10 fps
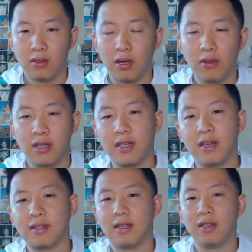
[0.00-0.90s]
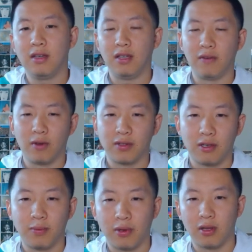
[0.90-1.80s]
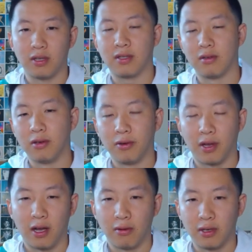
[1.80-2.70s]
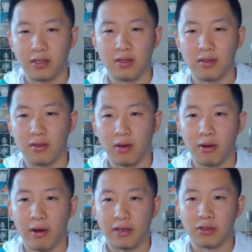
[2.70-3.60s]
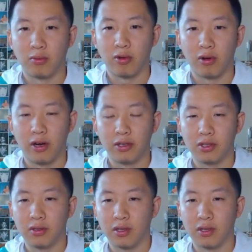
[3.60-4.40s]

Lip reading: Unless, I guess, they lead Yveltal plus their own Calyrex and Snarl Astral Barrage.